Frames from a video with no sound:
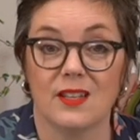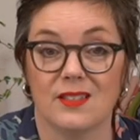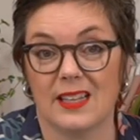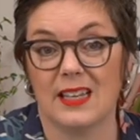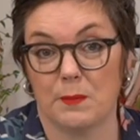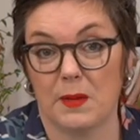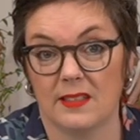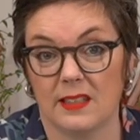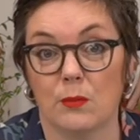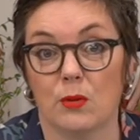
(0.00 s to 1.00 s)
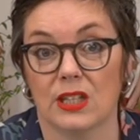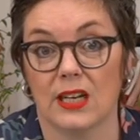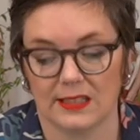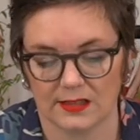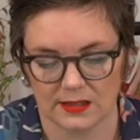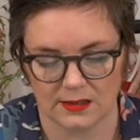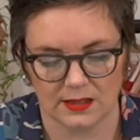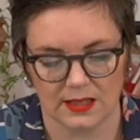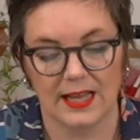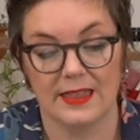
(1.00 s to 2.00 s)
So that's basically what challis is.
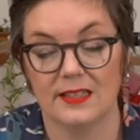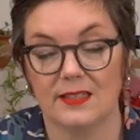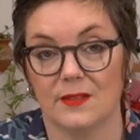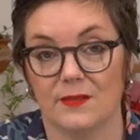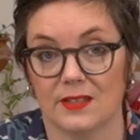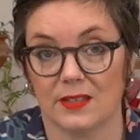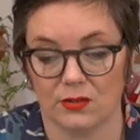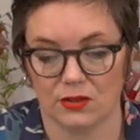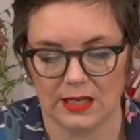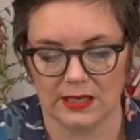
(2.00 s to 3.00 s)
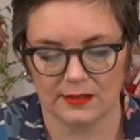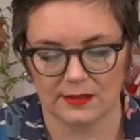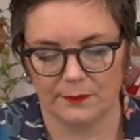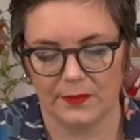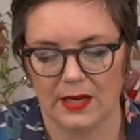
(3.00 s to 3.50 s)
This is a viscose challis,